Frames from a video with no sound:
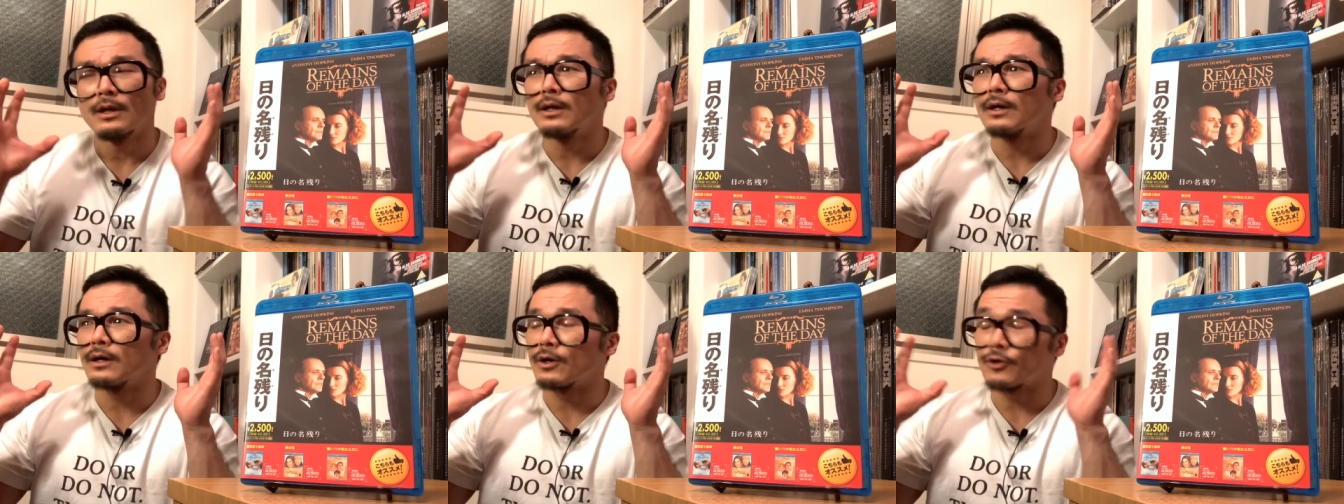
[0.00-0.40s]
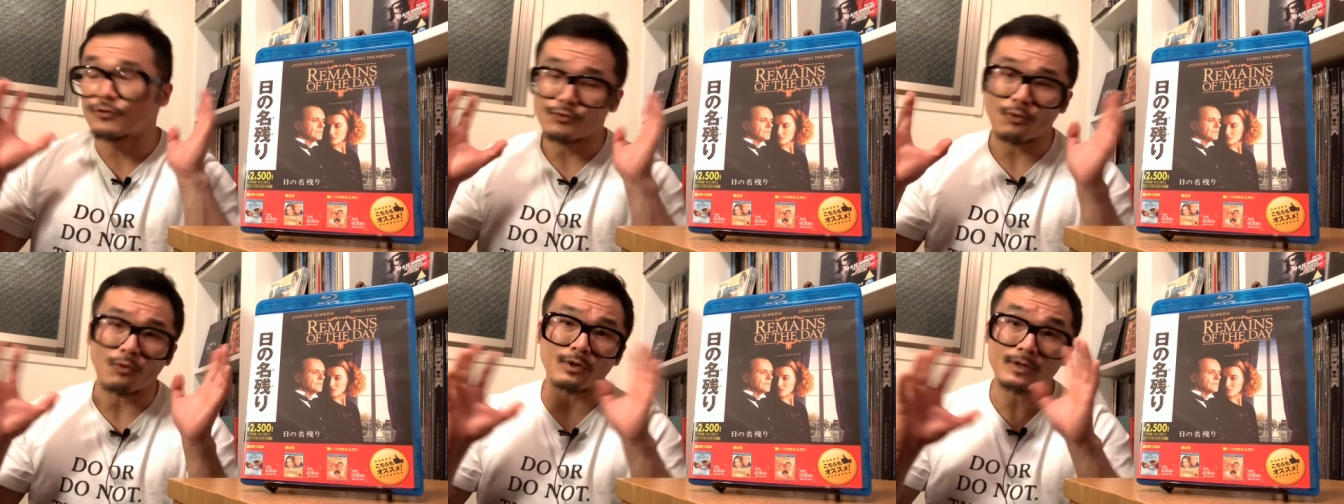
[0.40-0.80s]
uh,
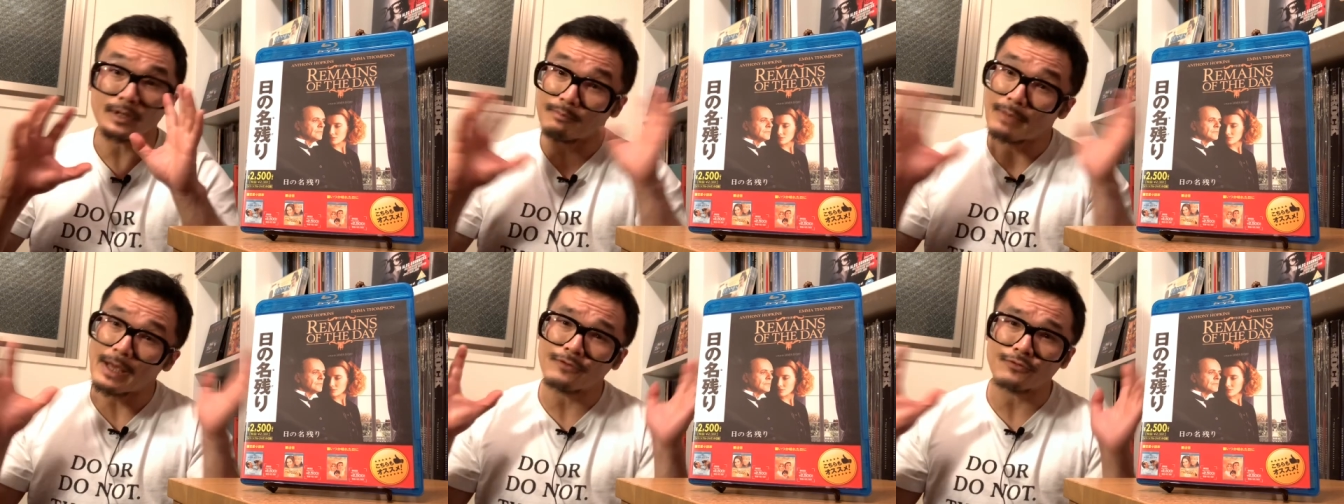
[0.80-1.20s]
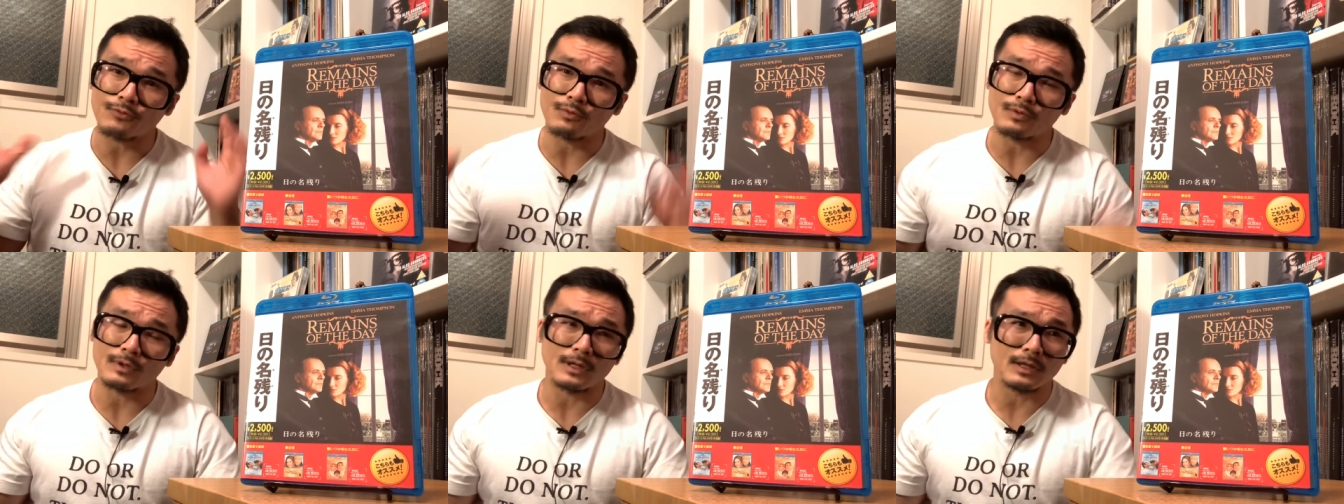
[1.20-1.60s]
historically based
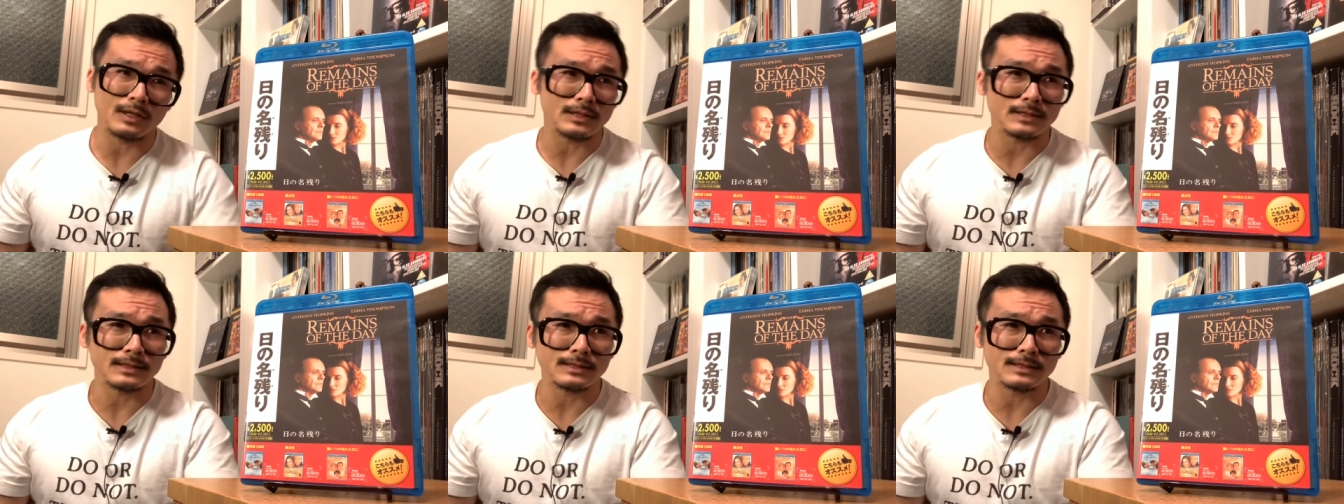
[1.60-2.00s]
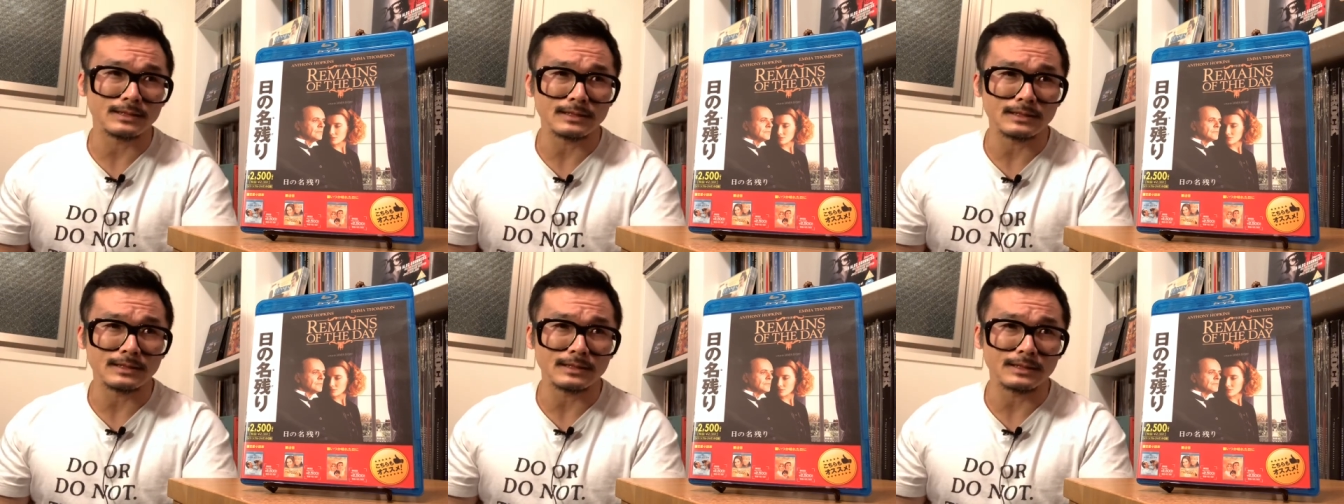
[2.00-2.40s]
uh,
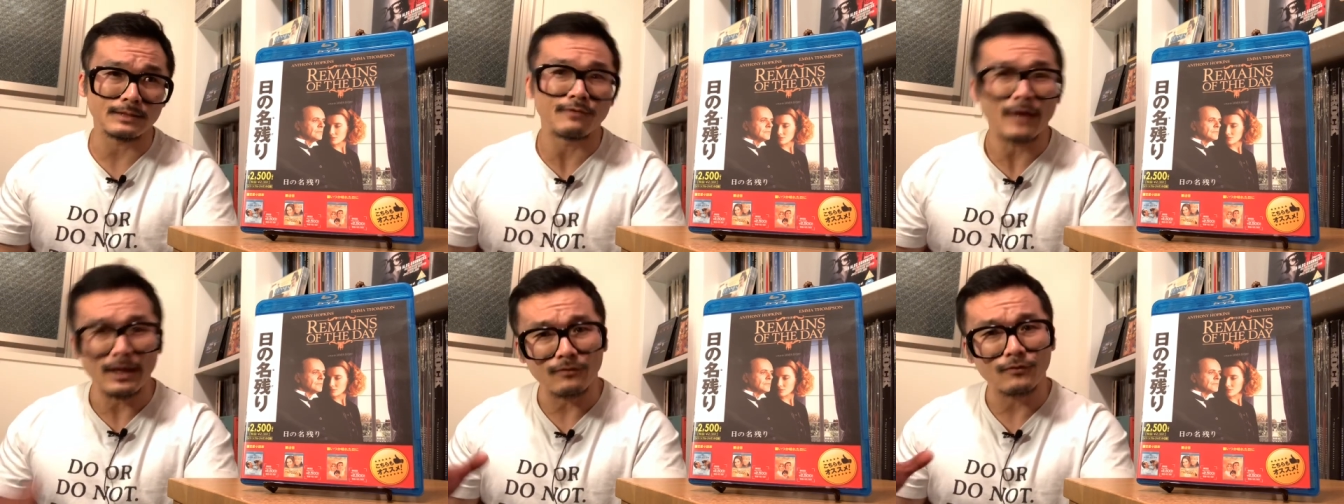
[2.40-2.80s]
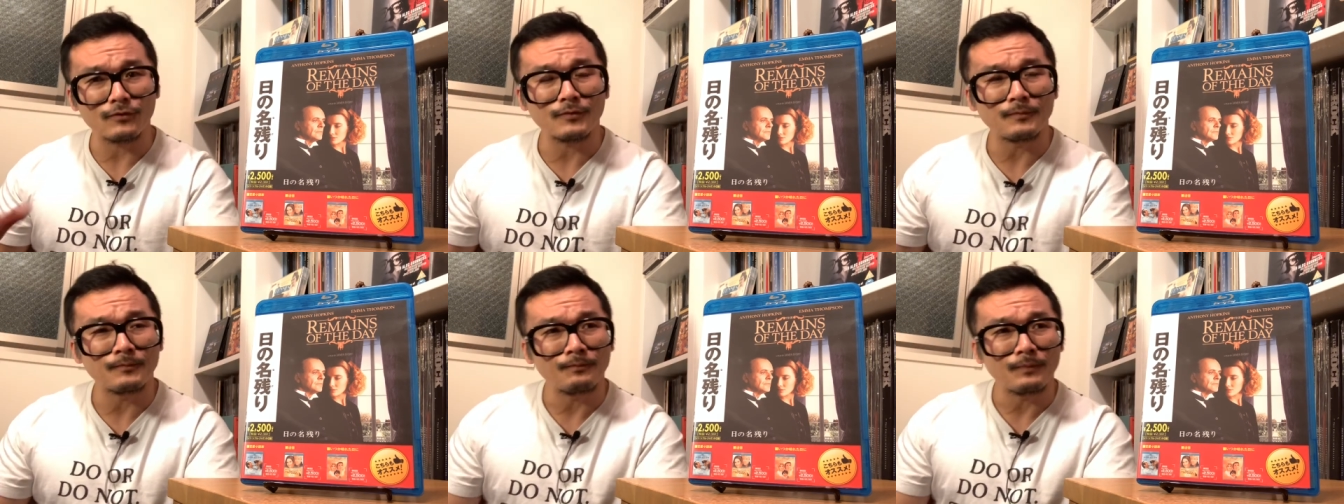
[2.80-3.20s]
uh, events
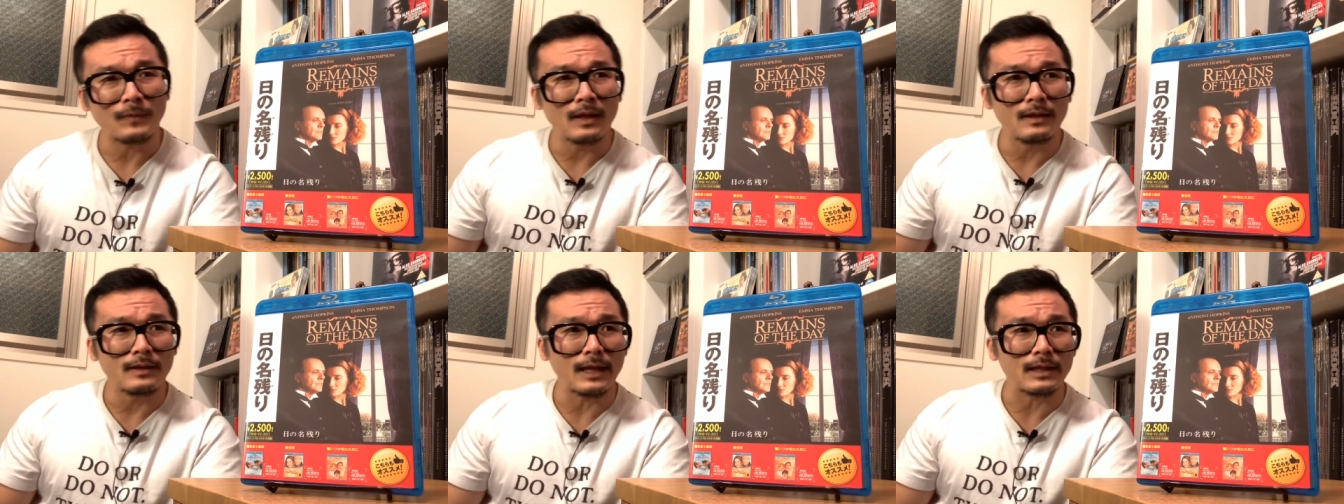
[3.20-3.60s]
that